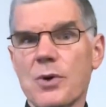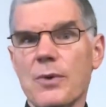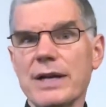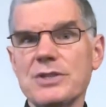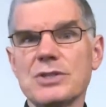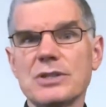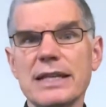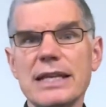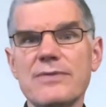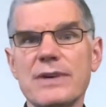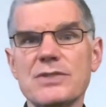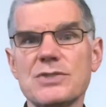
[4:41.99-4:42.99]
going to
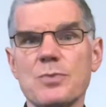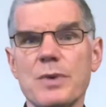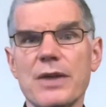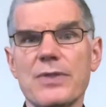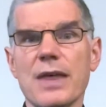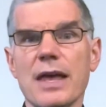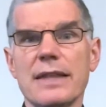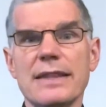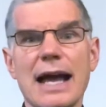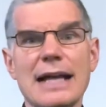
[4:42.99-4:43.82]
leave us with the